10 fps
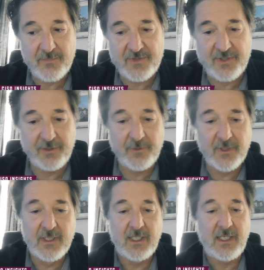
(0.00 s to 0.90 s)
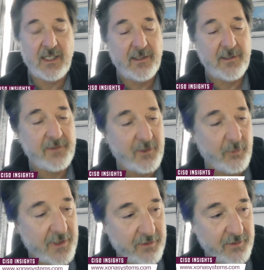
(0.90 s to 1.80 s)
So,
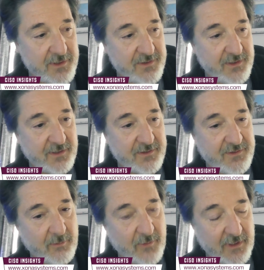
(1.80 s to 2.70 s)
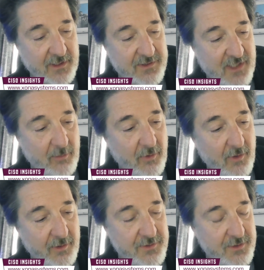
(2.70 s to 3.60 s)
whether it's someone like a
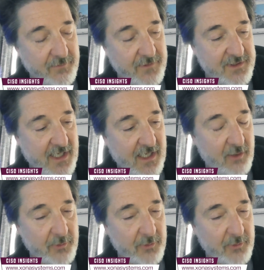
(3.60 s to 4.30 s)
CyberArk or ServiceNow,